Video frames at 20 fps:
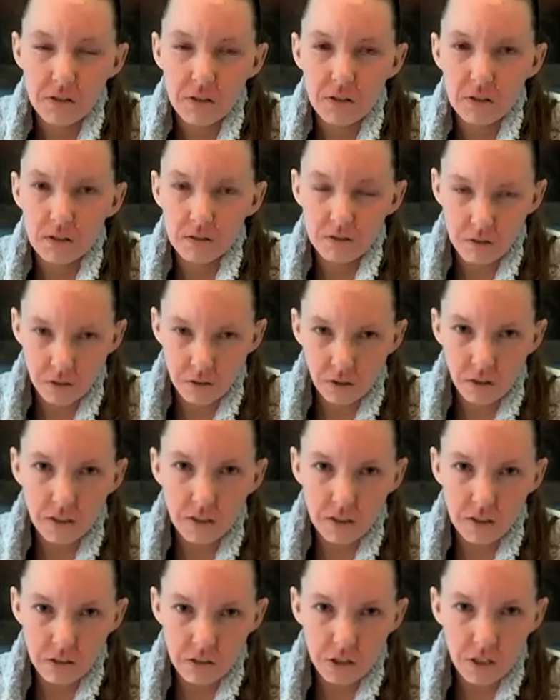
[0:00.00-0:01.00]
the
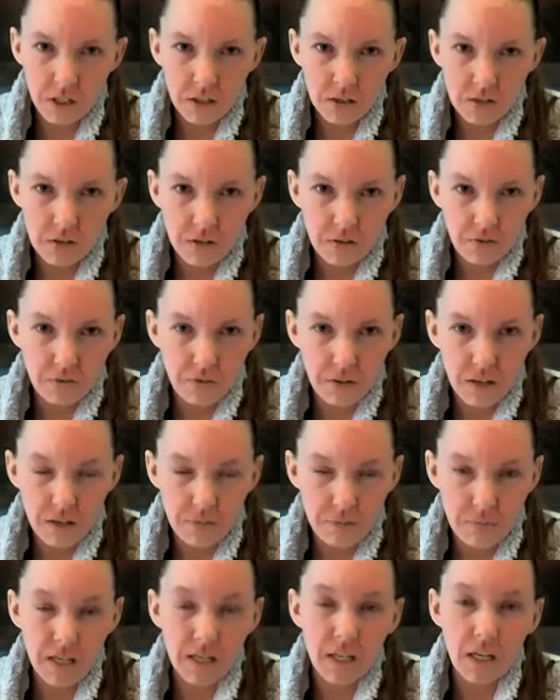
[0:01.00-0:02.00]
greatest chance of
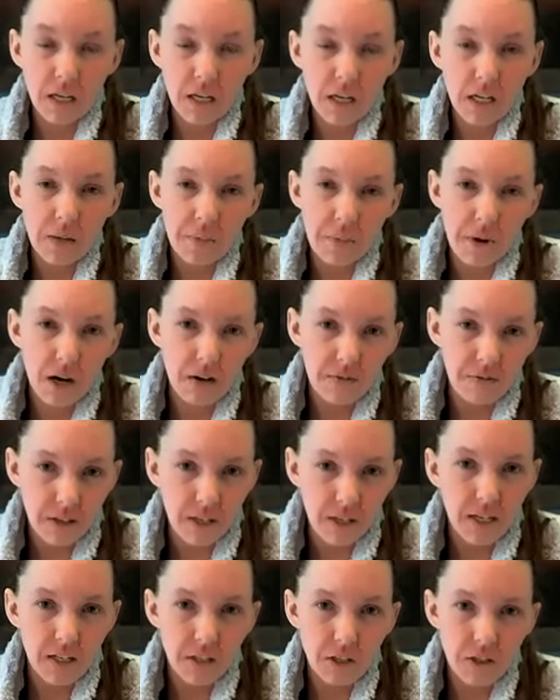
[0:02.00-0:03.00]
making any
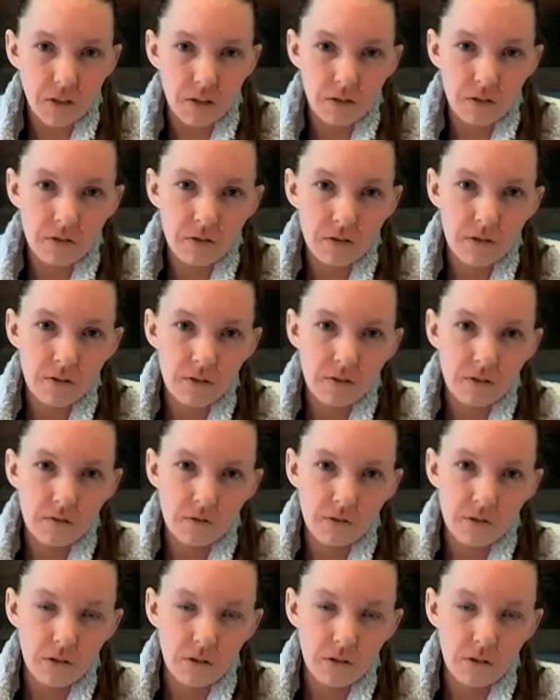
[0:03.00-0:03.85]
modifications